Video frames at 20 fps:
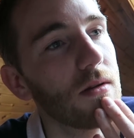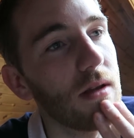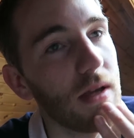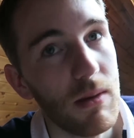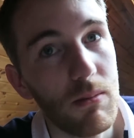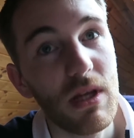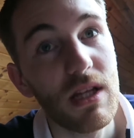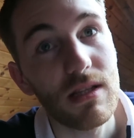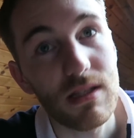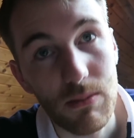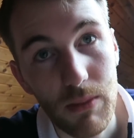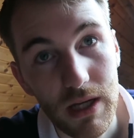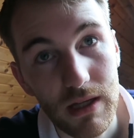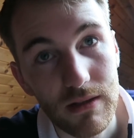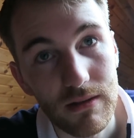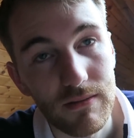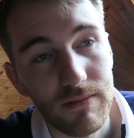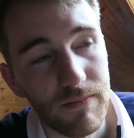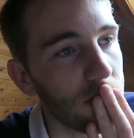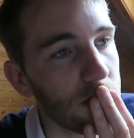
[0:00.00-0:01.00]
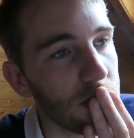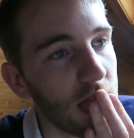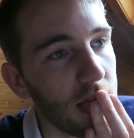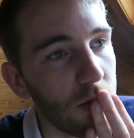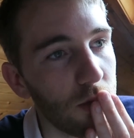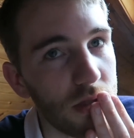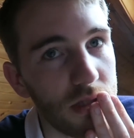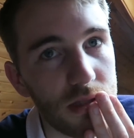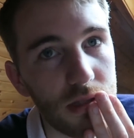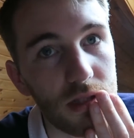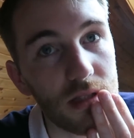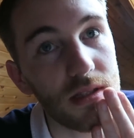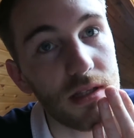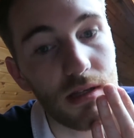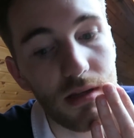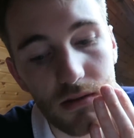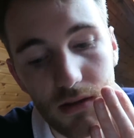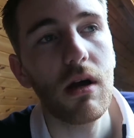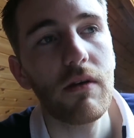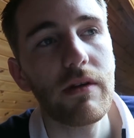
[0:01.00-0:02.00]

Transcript: 8 minutes a mile. Yeah, we stuck to it.